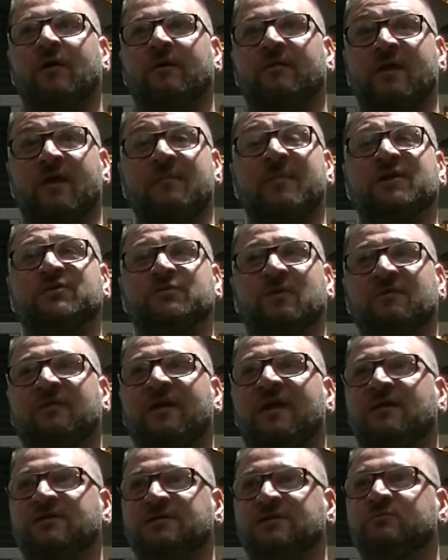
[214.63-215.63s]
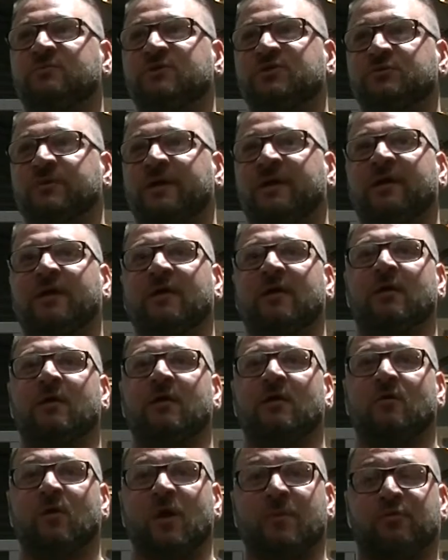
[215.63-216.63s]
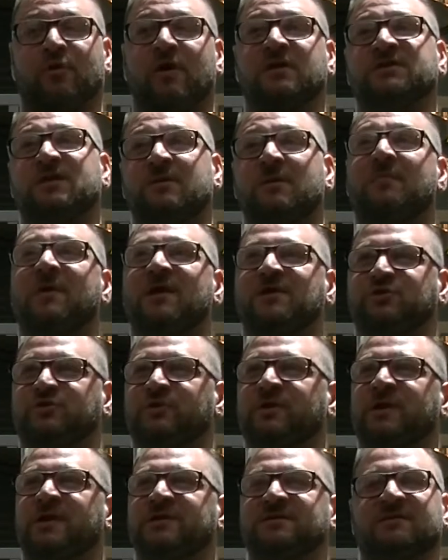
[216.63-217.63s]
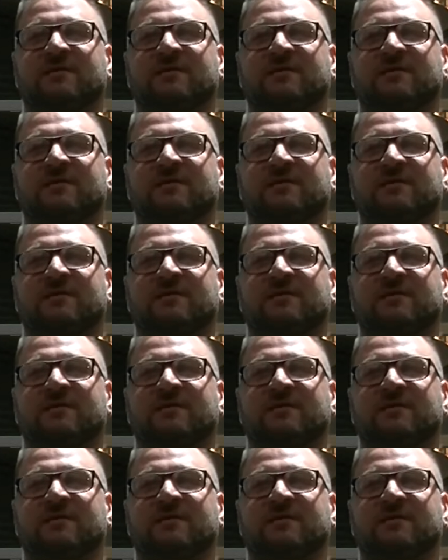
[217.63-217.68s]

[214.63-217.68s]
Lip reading: MX1000, which we approached them about 2 years,